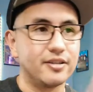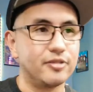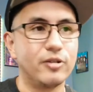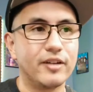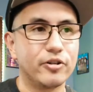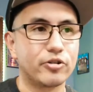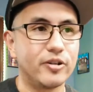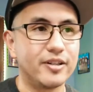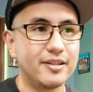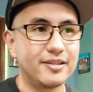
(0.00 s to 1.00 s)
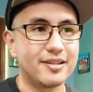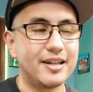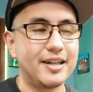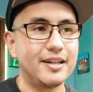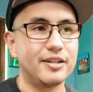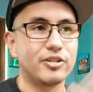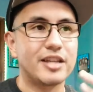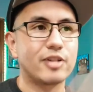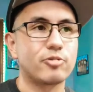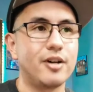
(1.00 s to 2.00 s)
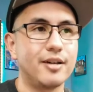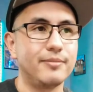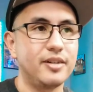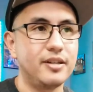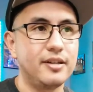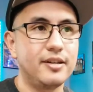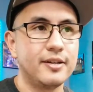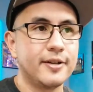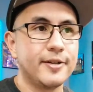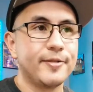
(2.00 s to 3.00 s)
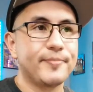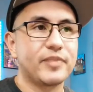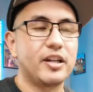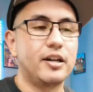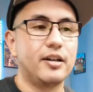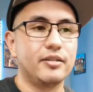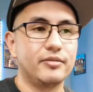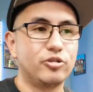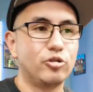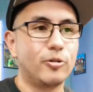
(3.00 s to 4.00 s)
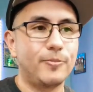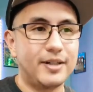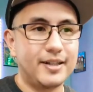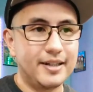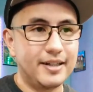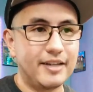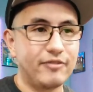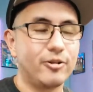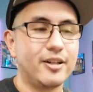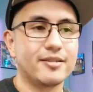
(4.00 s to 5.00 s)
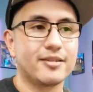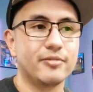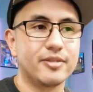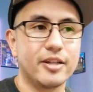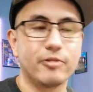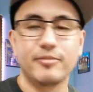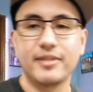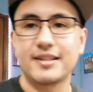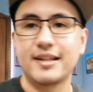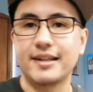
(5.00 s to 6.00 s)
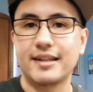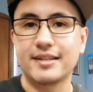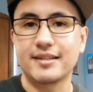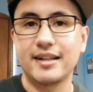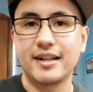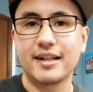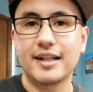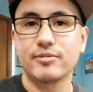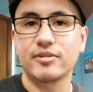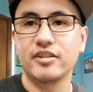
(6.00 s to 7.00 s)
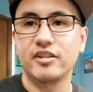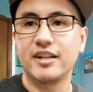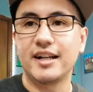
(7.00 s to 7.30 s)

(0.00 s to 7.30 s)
whoever joined in tonight. Tech B, Google Pie, everyone else that was here with me tonight. Thanks again, guys. We'll see you guys